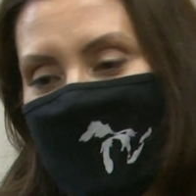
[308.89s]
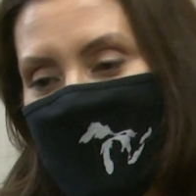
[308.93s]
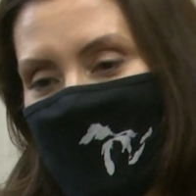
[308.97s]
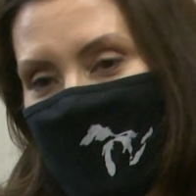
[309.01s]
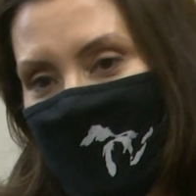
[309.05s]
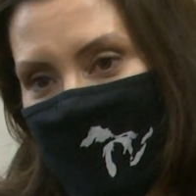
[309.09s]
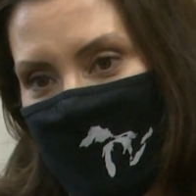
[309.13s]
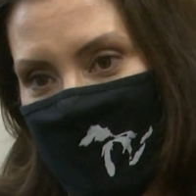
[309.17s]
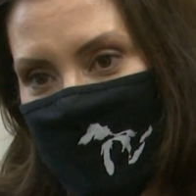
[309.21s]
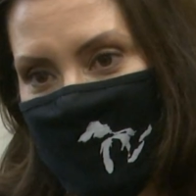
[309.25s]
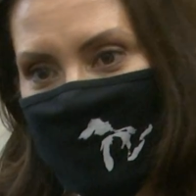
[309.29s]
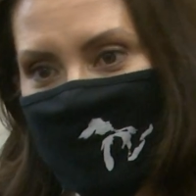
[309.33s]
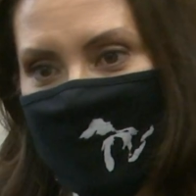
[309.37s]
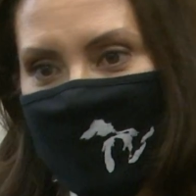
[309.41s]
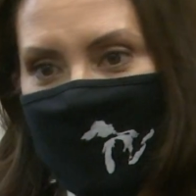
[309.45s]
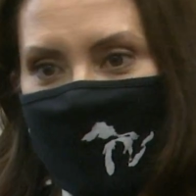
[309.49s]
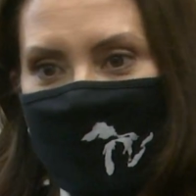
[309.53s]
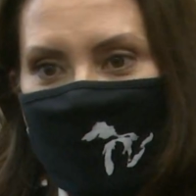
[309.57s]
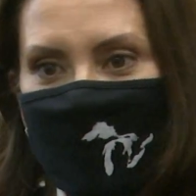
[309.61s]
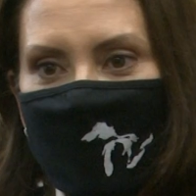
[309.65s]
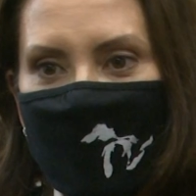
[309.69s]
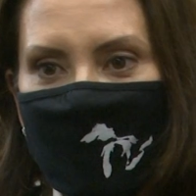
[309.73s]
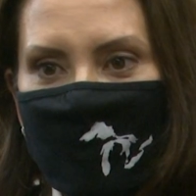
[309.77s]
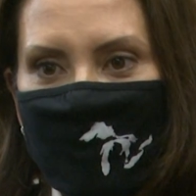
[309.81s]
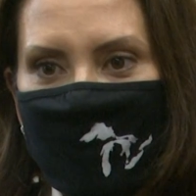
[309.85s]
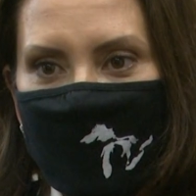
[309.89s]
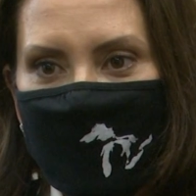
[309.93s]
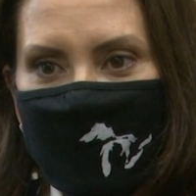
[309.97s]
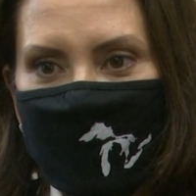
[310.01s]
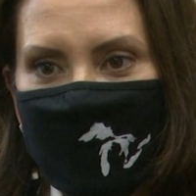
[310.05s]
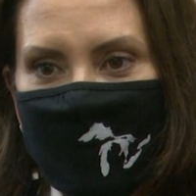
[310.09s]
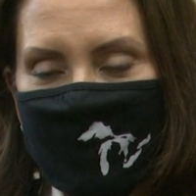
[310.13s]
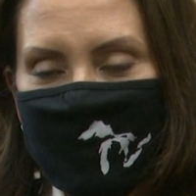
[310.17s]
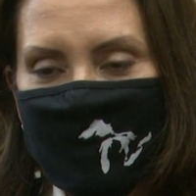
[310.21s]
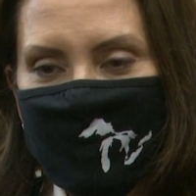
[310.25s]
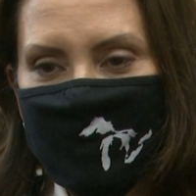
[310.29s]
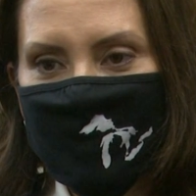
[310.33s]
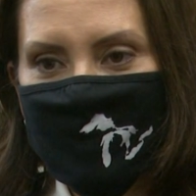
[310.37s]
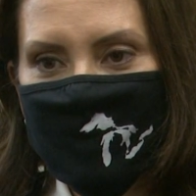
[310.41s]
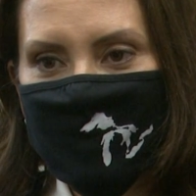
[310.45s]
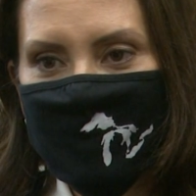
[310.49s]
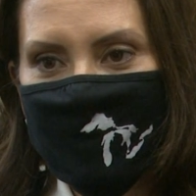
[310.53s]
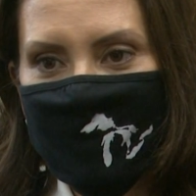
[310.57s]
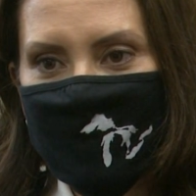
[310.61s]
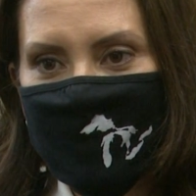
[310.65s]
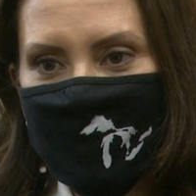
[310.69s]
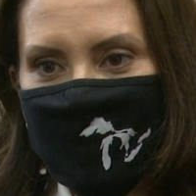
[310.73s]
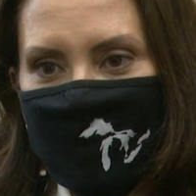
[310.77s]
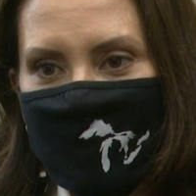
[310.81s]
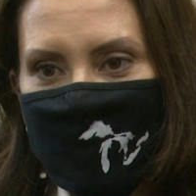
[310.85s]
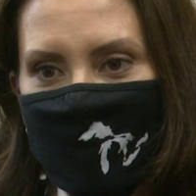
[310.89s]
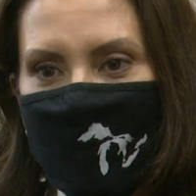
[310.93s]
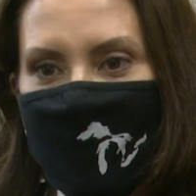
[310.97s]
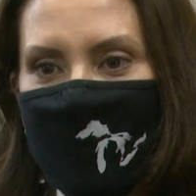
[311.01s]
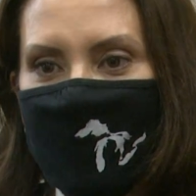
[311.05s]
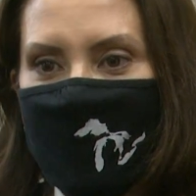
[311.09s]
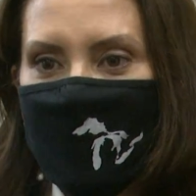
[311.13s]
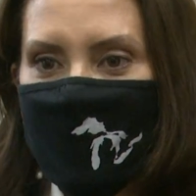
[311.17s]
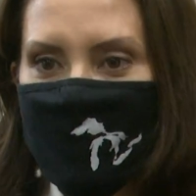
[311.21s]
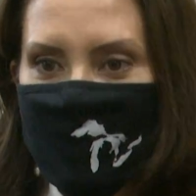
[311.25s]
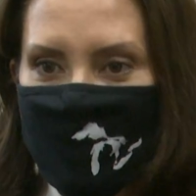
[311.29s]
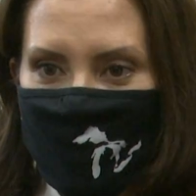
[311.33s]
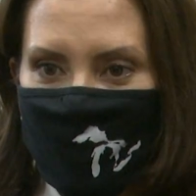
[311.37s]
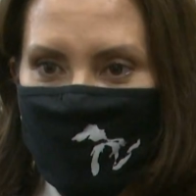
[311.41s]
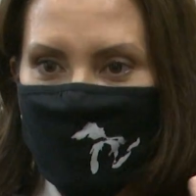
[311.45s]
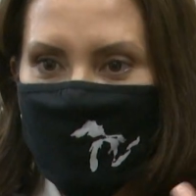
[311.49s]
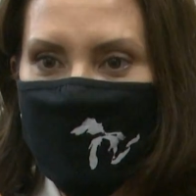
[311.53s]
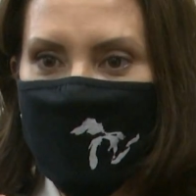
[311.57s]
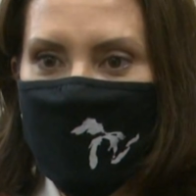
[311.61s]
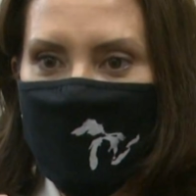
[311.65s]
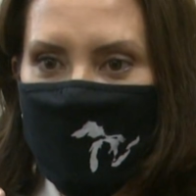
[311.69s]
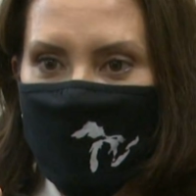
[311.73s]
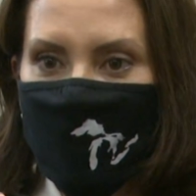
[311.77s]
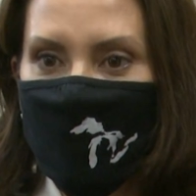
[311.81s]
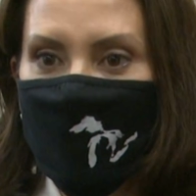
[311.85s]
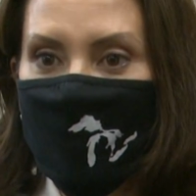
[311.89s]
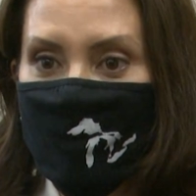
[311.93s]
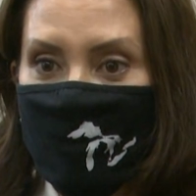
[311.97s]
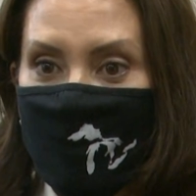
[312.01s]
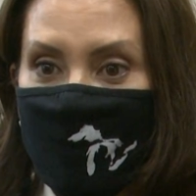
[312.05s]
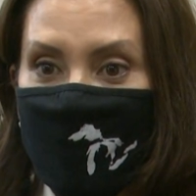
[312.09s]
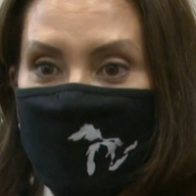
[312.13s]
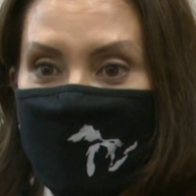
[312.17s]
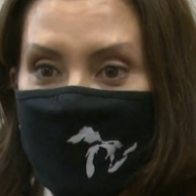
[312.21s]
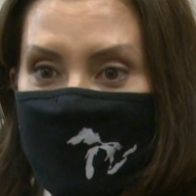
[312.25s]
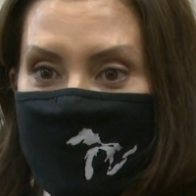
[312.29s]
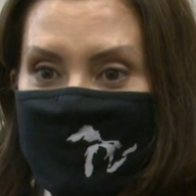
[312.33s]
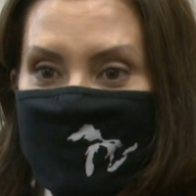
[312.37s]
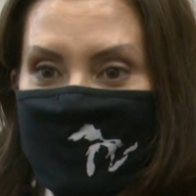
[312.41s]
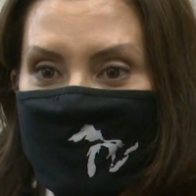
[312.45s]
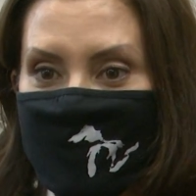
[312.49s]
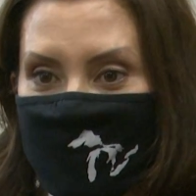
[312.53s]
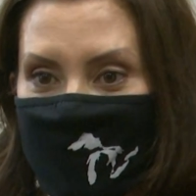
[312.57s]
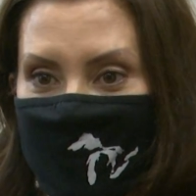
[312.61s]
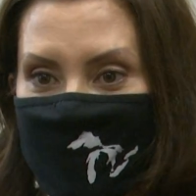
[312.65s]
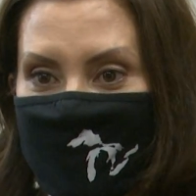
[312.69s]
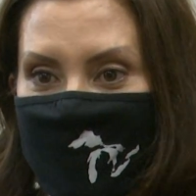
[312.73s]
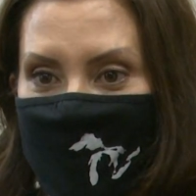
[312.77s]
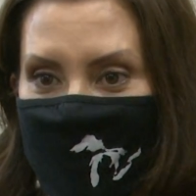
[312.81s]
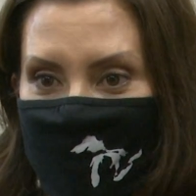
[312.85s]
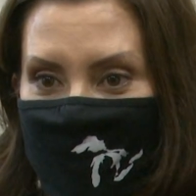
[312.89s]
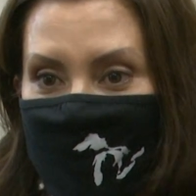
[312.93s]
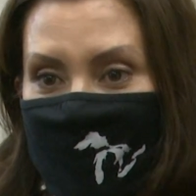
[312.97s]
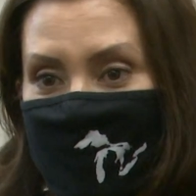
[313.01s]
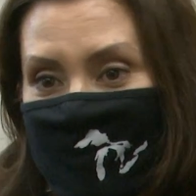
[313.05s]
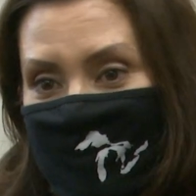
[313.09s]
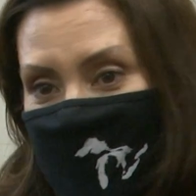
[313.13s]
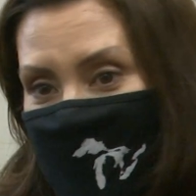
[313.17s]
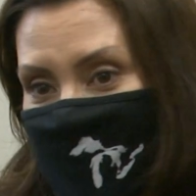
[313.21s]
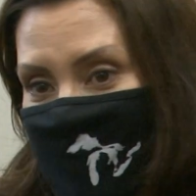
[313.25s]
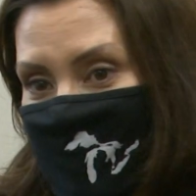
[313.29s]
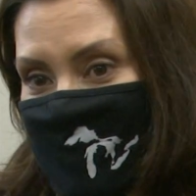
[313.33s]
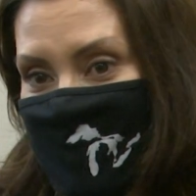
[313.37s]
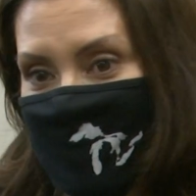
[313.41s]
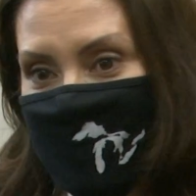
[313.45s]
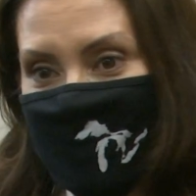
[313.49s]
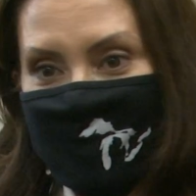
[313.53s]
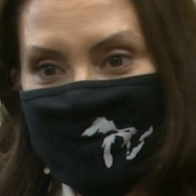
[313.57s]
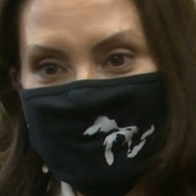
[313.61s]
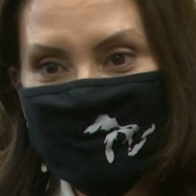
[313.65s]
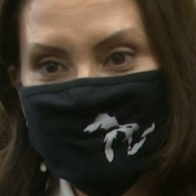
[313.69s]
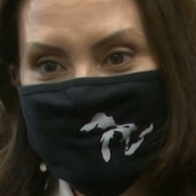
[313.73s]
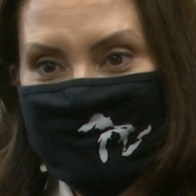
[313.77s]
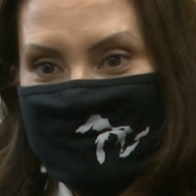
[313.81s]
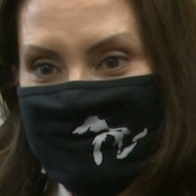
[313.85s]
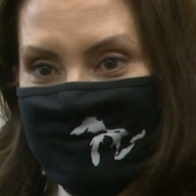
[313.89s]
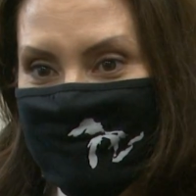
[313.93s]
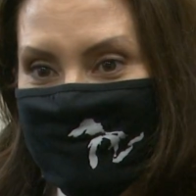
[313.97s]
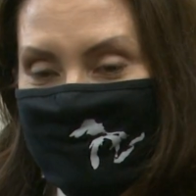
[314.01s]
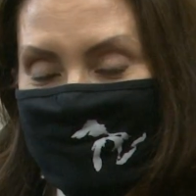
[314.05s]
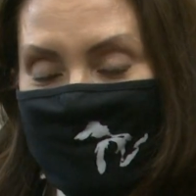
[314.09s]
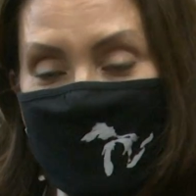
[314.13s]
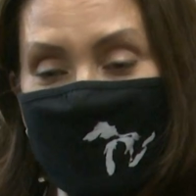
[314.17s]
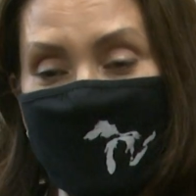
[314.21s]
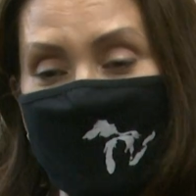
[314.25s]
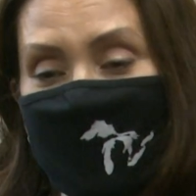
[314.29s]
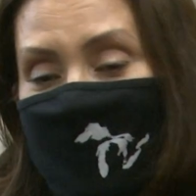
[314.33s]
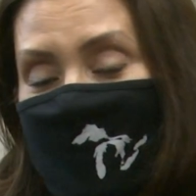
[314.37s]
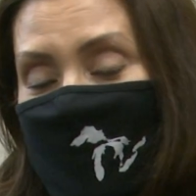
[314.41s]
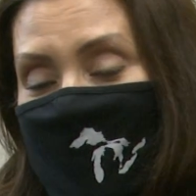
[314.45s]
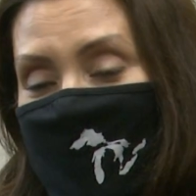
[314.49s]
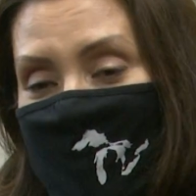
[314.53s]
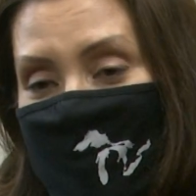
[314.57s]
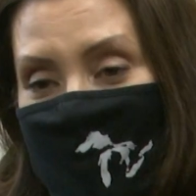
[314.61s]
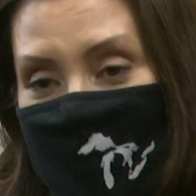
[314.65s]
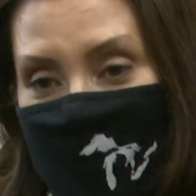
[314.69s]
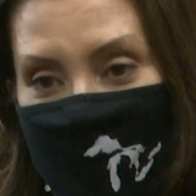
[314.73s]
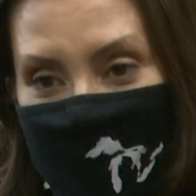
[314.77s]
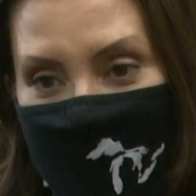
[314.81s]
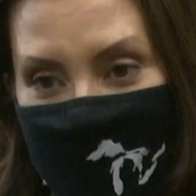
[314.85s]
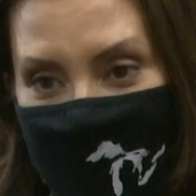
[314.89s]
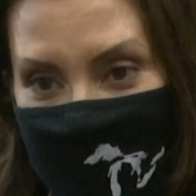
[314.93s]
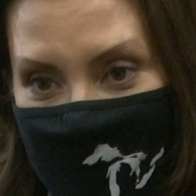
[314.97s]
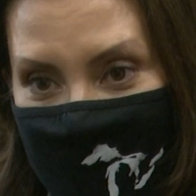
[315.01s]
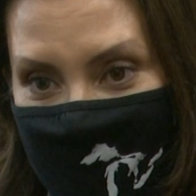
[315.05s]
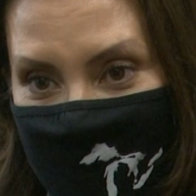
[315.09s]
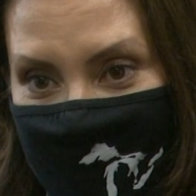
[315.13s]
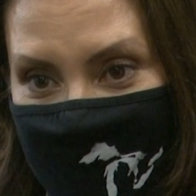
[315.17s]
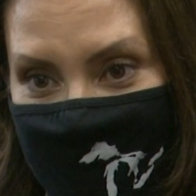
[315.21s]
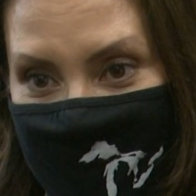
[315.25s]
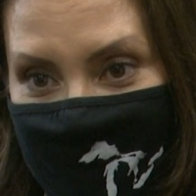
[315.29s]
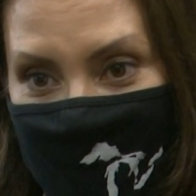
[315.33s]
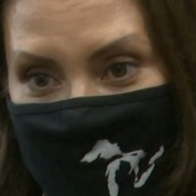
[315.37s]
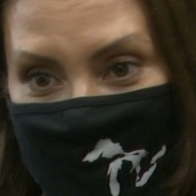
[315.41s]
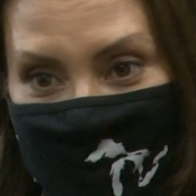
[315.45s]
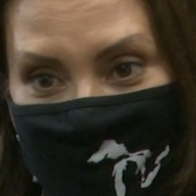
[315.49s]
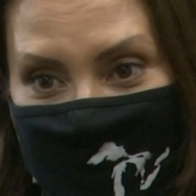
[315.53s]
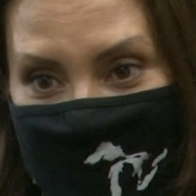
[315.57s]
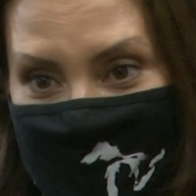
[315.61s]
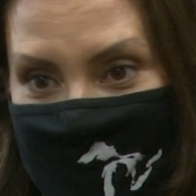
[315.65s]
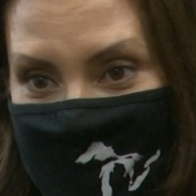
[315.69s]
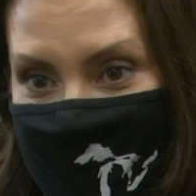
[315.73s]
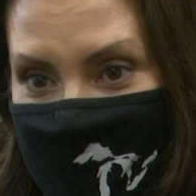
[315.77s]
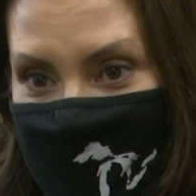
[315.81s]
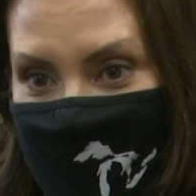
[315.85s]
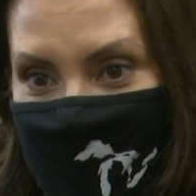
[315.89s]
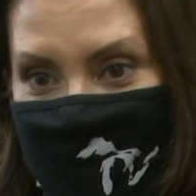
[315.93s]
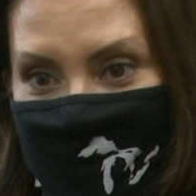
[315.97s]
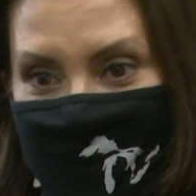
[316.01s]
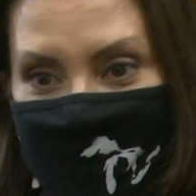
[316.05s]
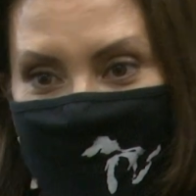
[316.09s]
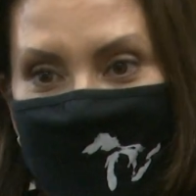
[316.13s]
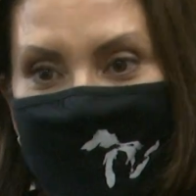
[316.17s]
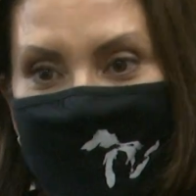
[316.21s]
And, you know, I mean, we can do a lot of normal things if we mask up. We can go to the bowling alley and be safe.